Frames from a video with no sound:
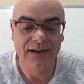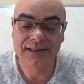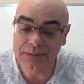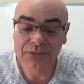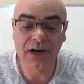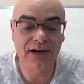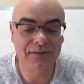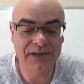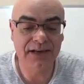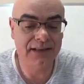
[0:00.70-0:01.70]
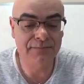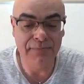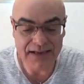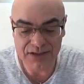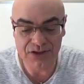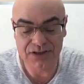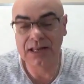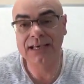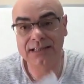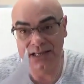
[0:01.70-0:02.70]
Sometimes I get messages
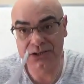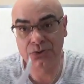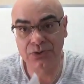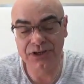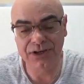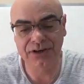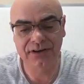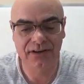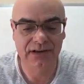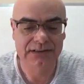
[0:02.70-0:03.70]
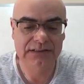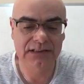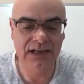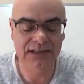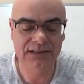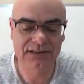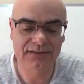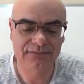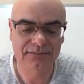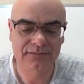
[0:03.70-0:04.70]
like this one here that
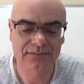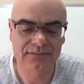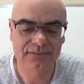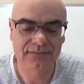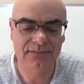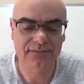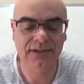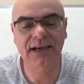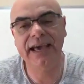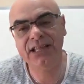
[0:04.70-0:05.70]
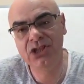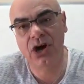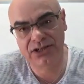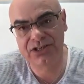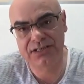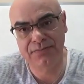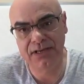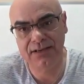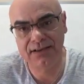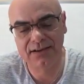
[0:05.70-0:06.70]
it touches me.
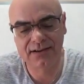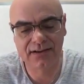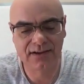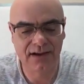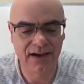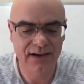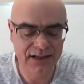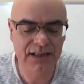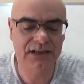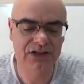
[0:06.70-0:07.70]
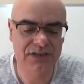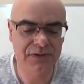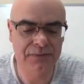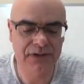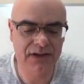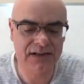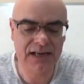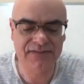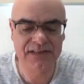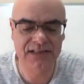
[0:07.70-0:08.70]
It touches me because
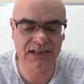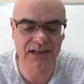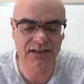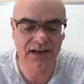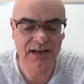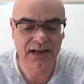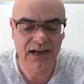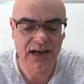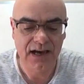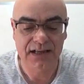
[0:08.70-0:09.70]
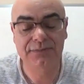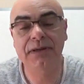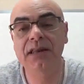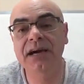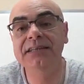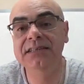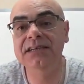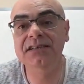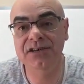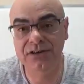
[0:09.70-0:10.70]
I've seen, it's been
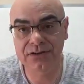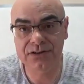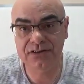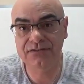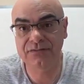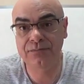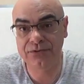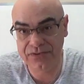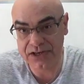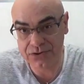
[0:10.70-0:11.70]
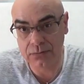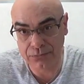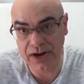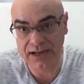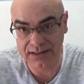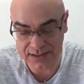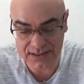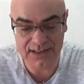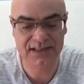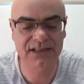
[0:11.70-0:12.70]
19 years of professional practice
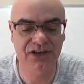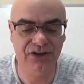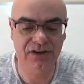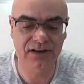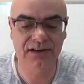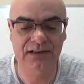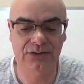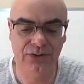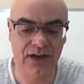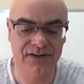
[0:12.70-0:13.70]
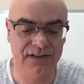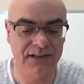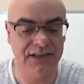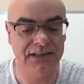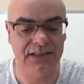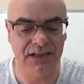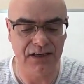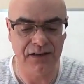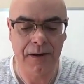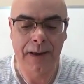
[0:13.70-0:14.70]
this year, 2018,